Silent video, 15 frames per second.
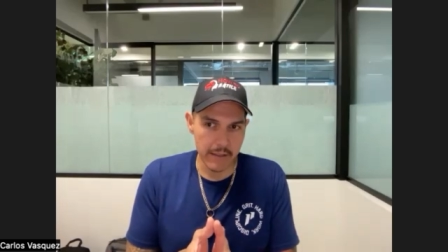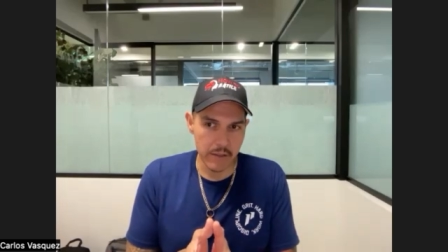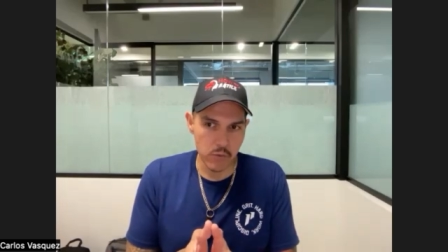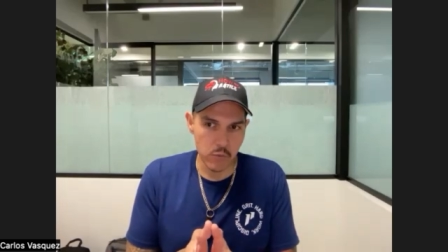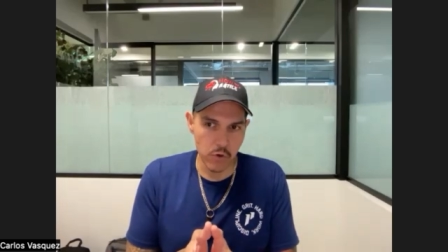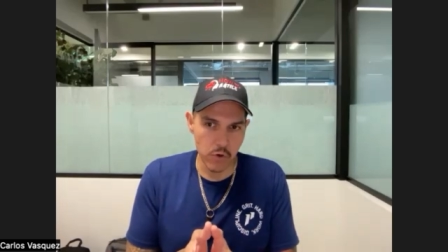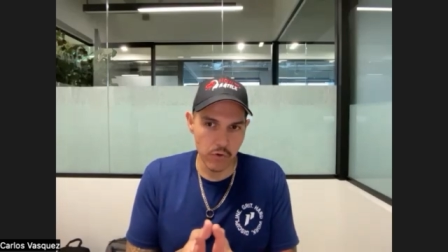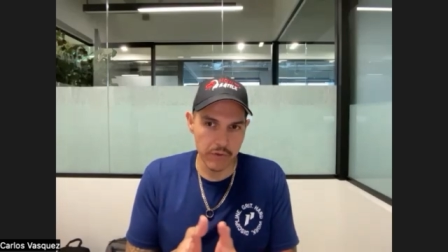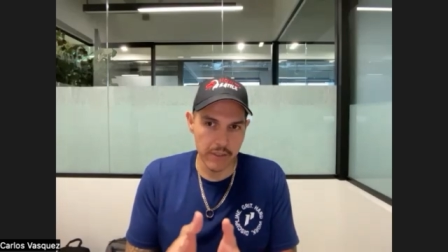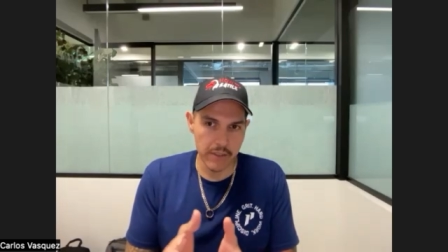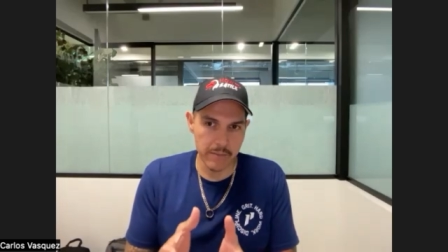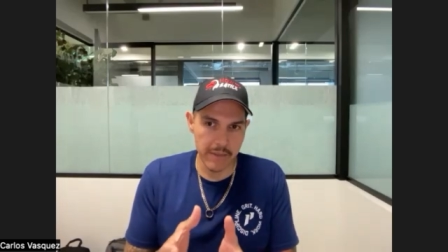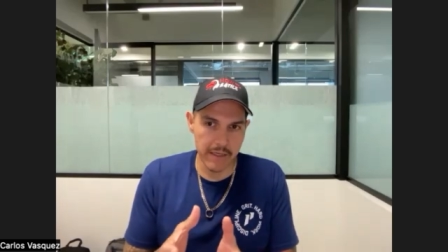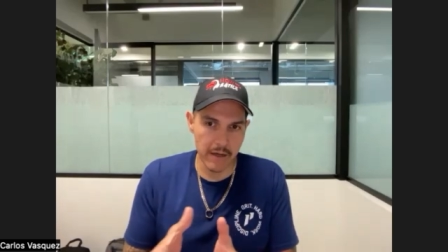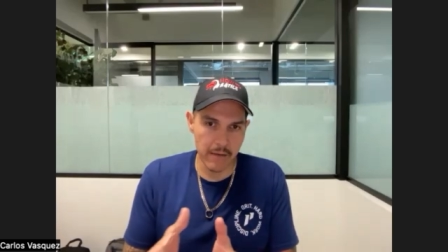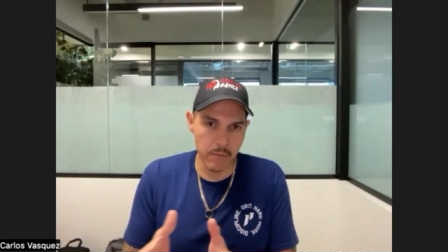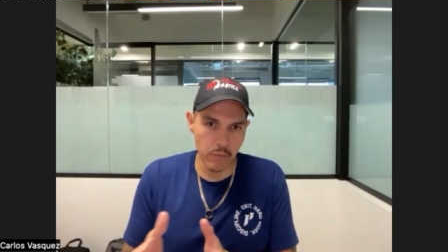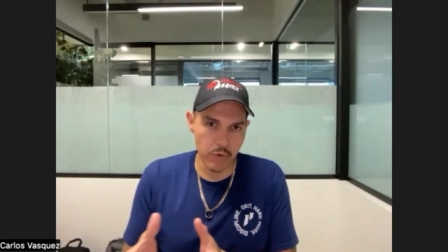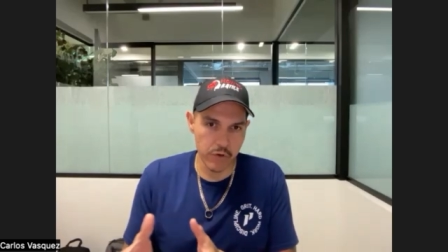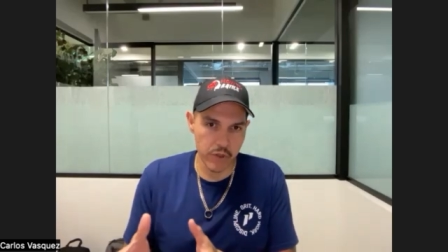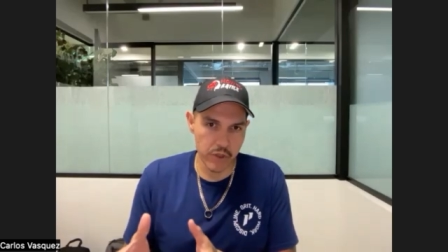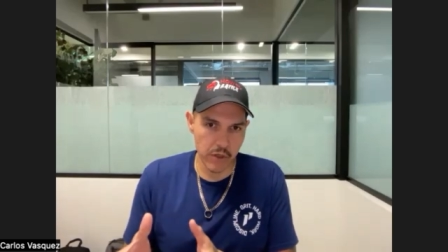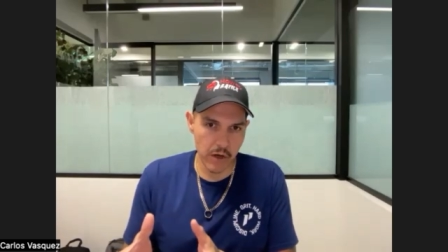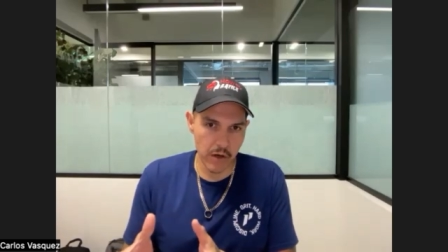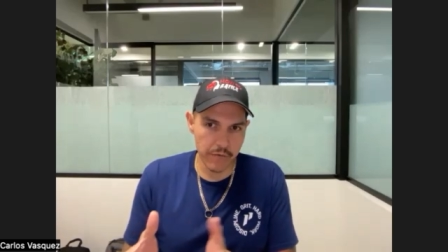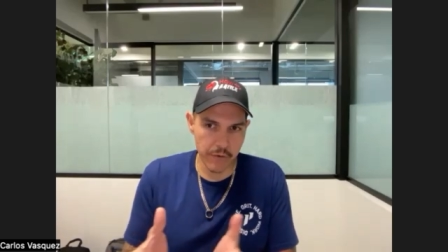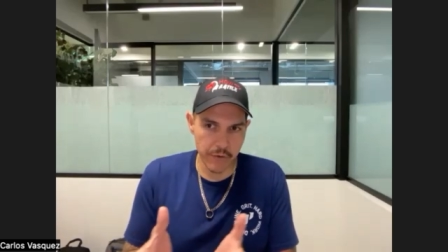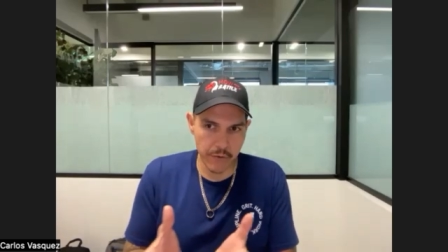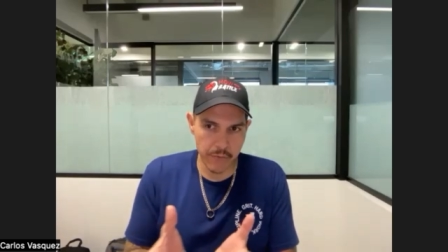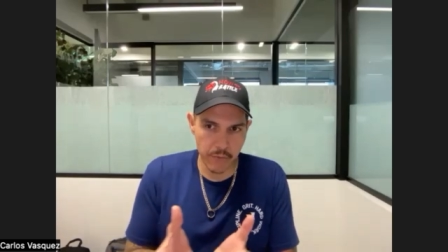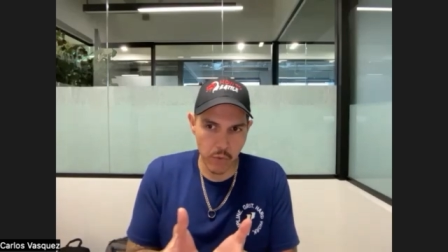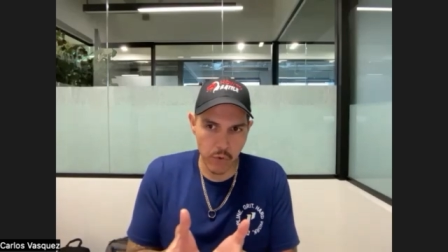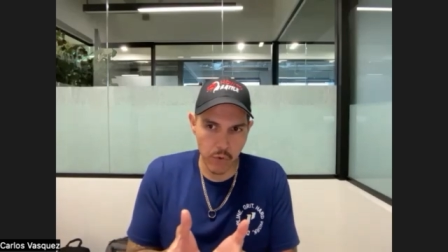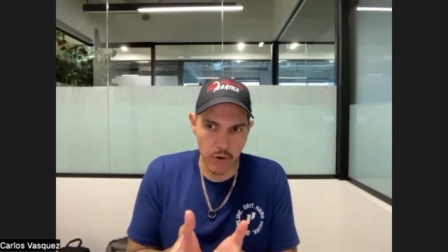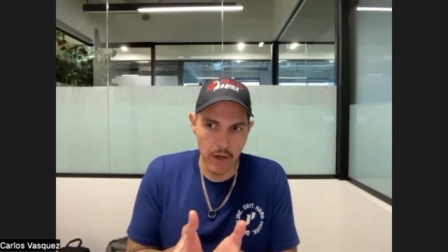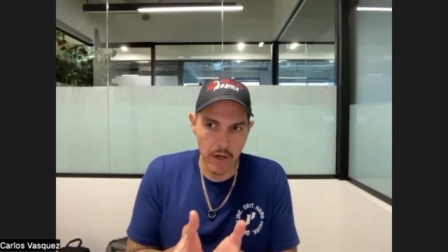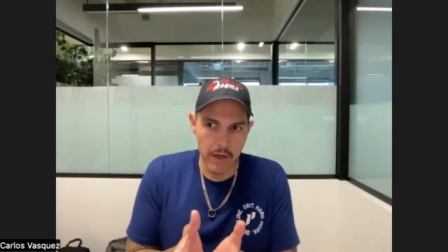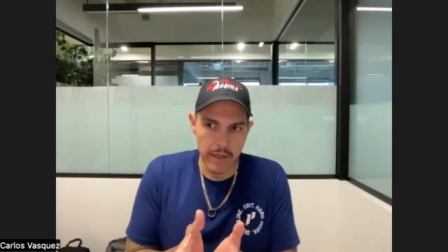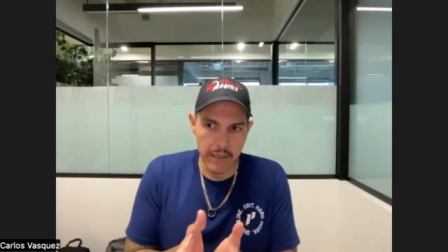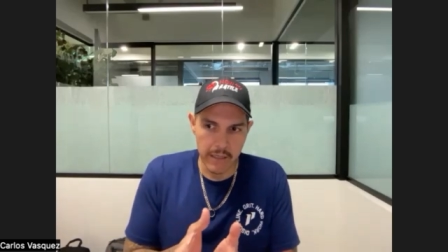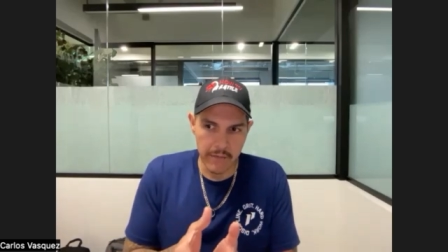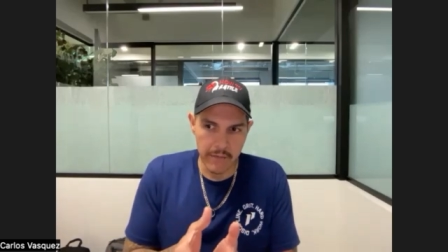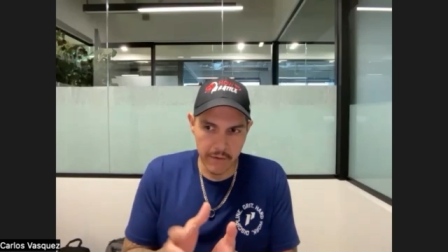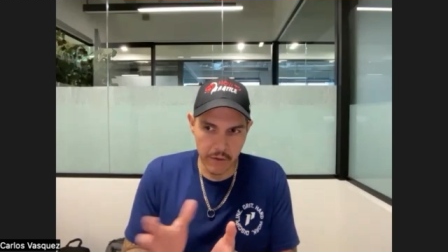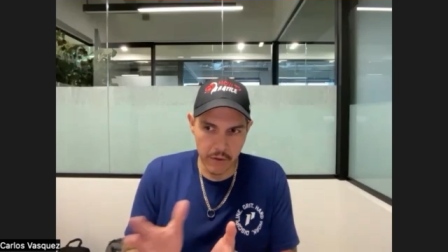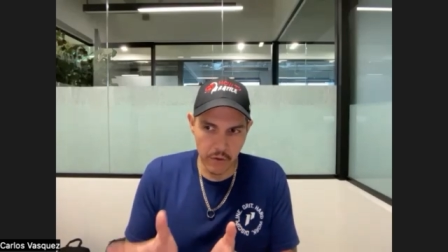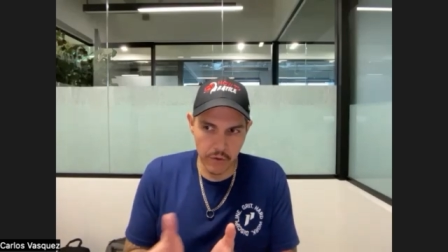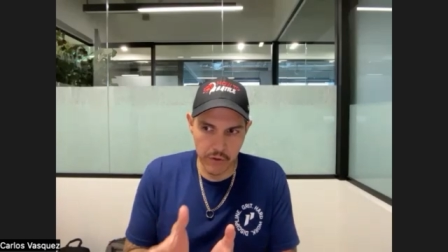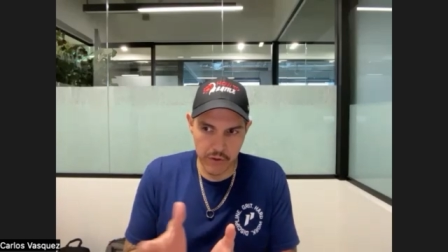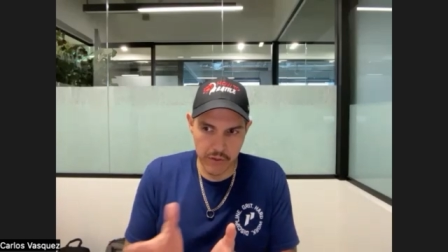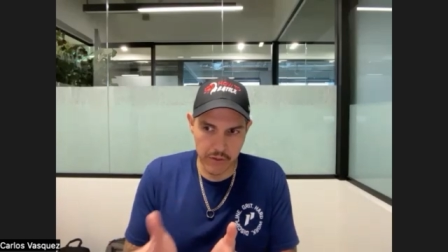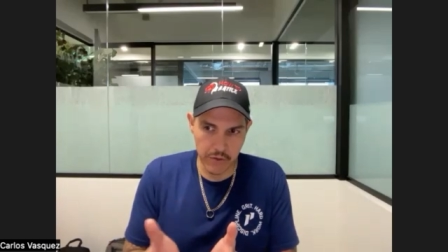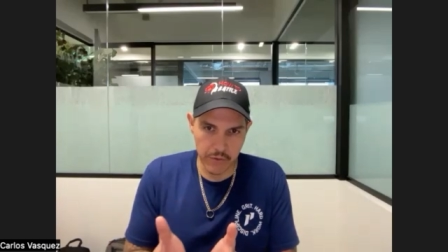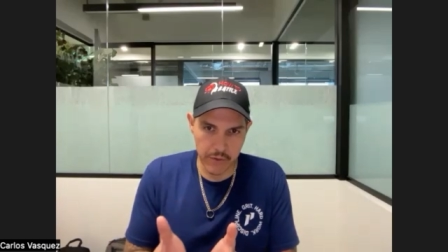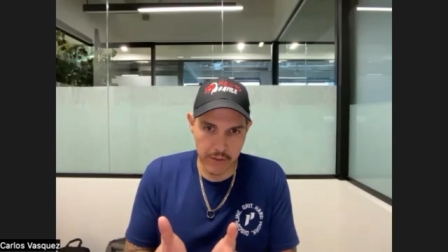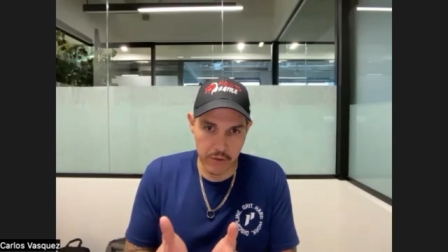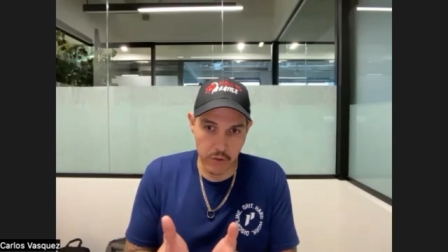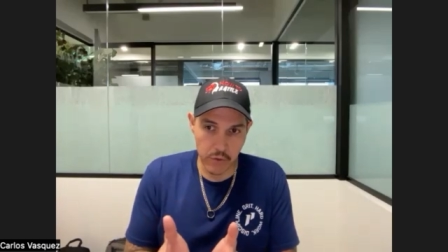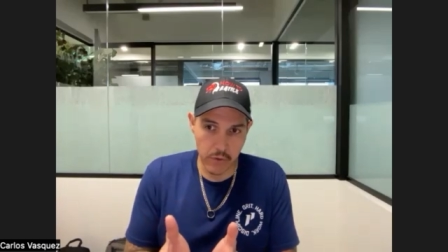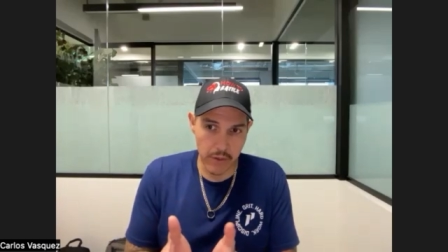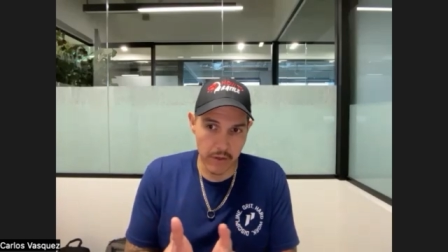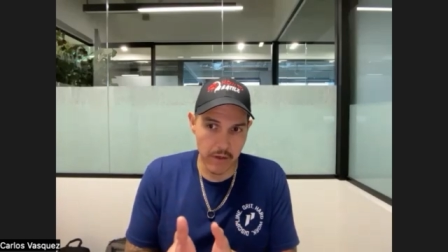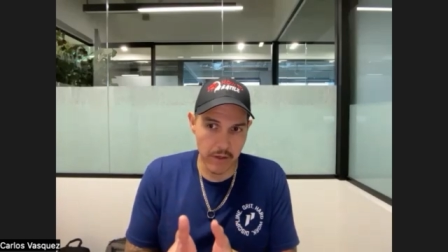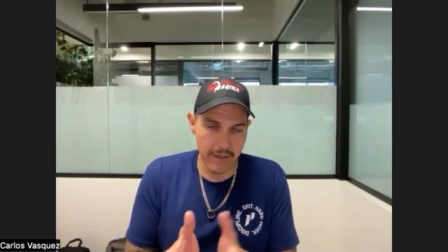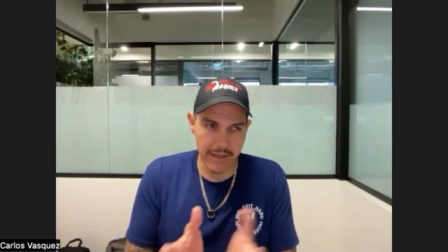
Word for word: This world has become more softer, more even though there's still things going on,